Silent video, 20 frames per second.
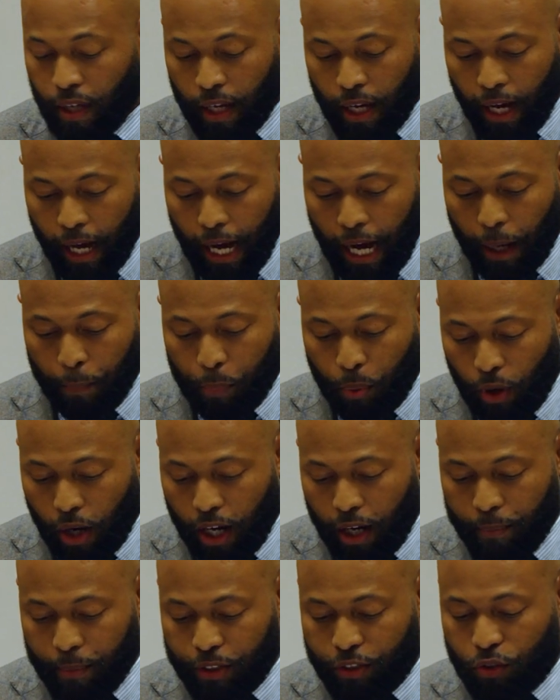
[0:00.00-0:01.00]
I
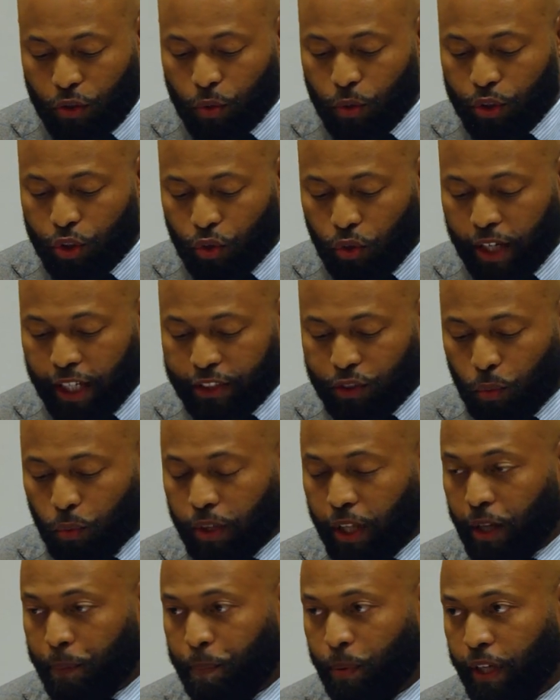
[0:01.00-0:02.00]
promised to address
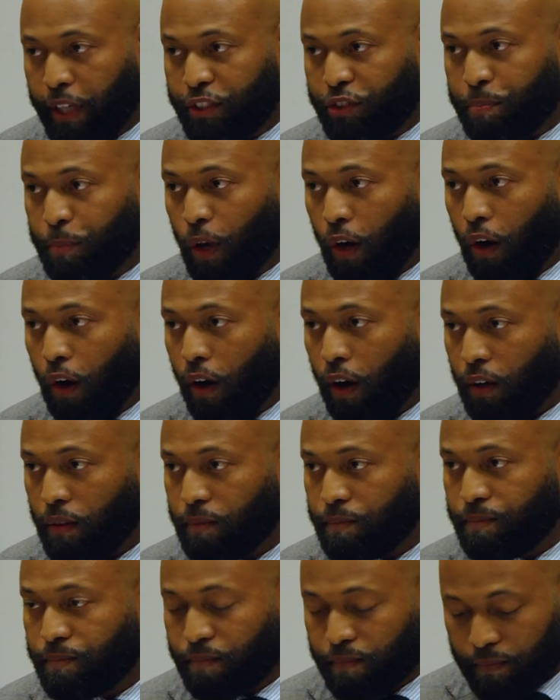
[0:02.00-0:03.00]
Gwinnett Place Mall.
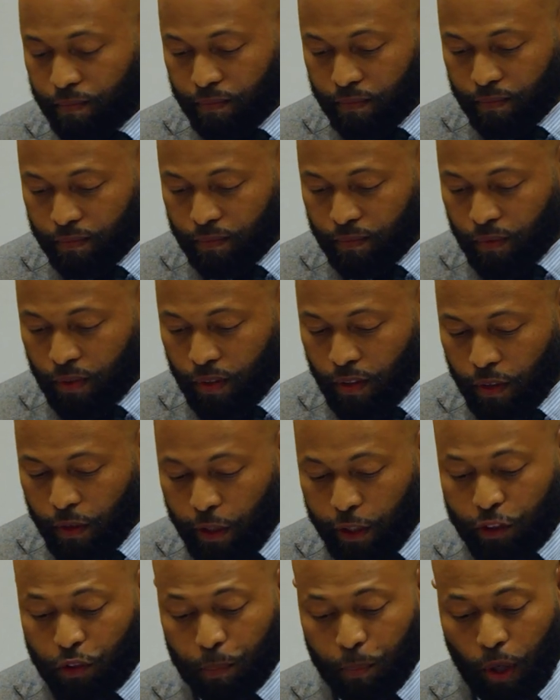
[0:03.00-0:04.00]

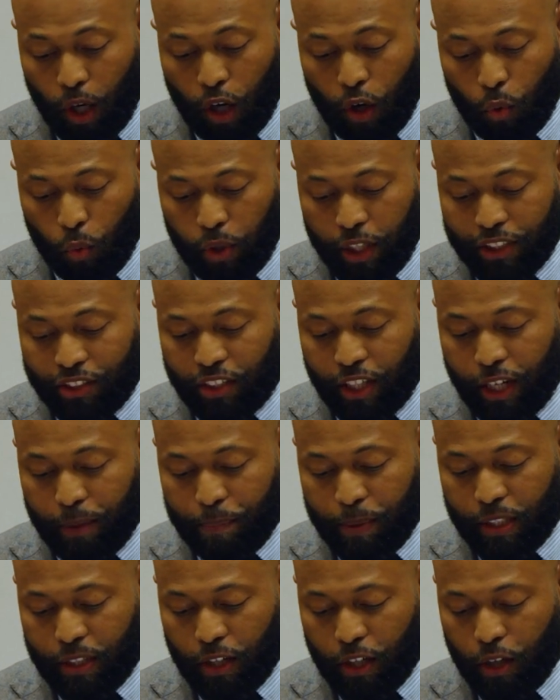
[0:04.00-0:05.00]
This mall, which had
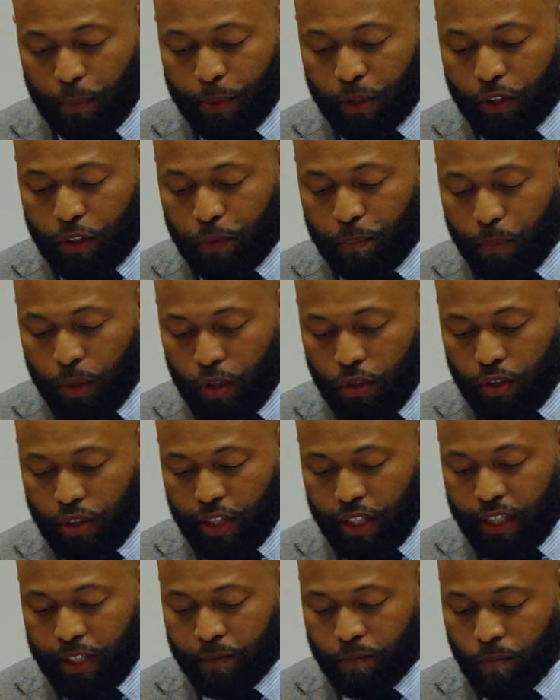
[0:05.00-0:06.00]
become a
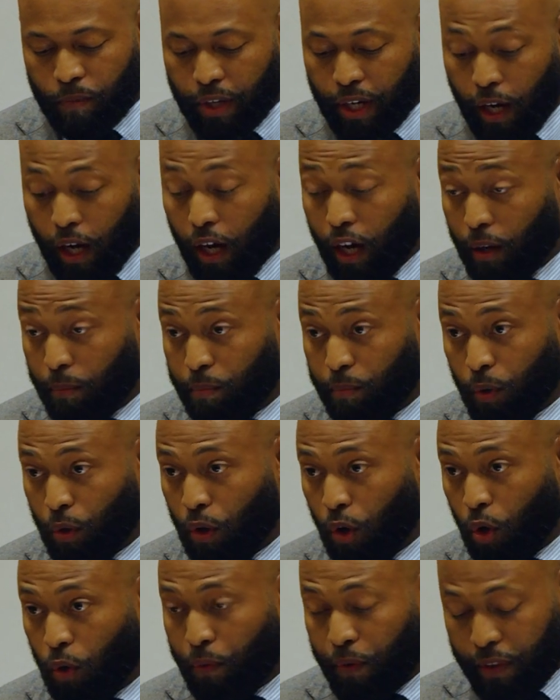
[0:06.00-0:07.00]
community hub
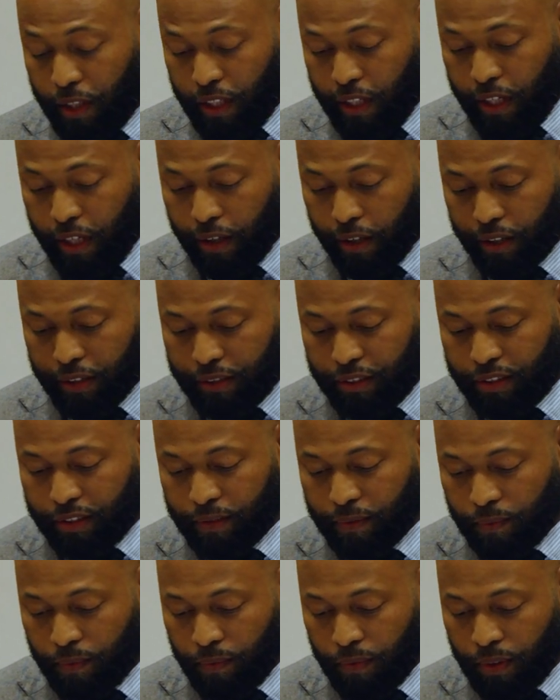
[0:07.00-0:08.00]
over the
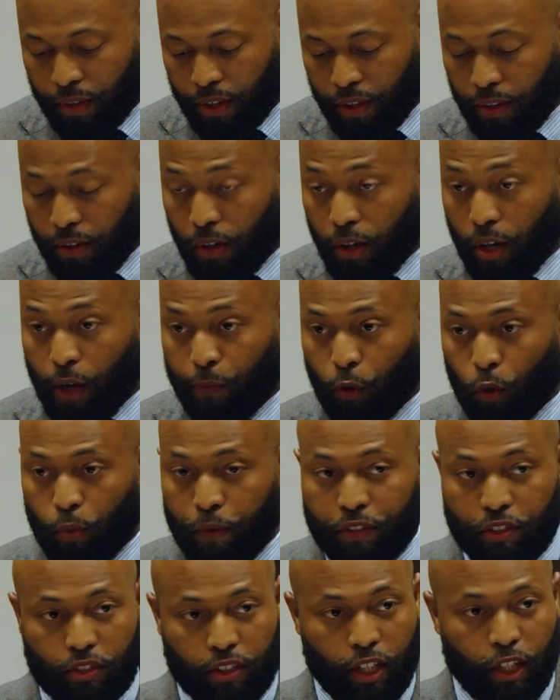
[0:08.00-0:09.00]
years. However,
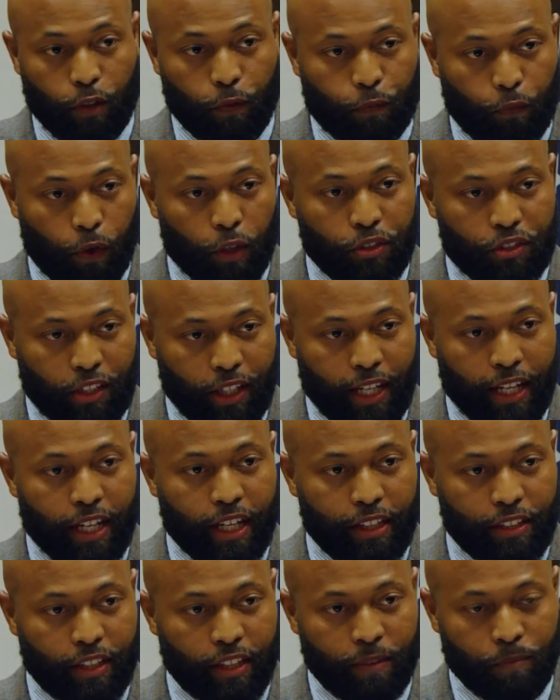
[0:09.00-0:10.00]
we've seen
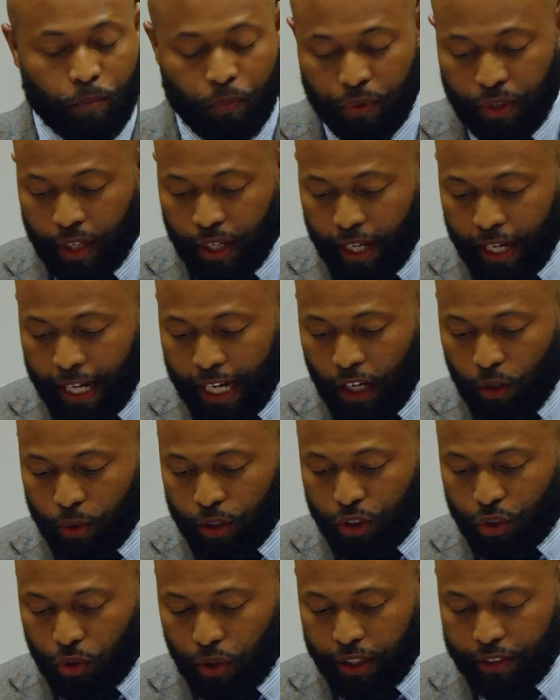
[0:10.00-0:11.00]
firsthand how
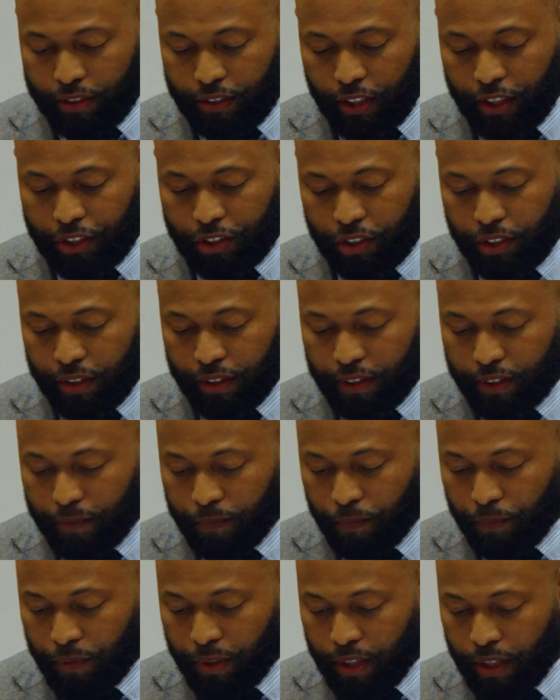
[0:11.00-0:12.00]
it transitioned,
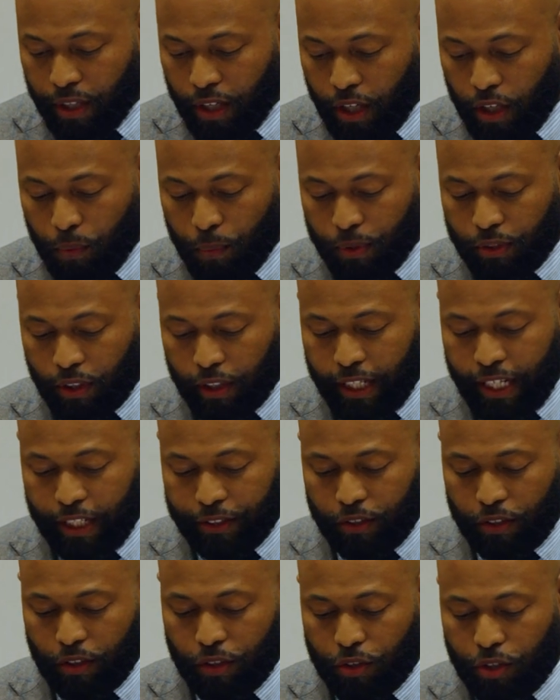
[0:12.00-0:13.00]
and it was allowed
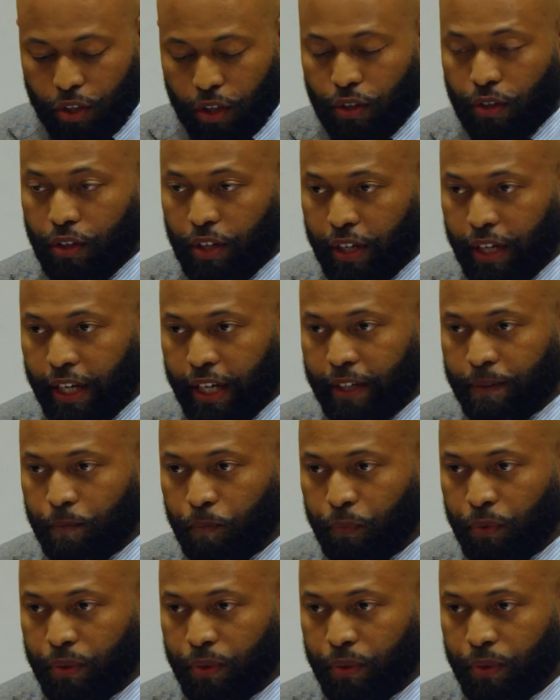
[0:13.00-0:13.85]
to deteriorate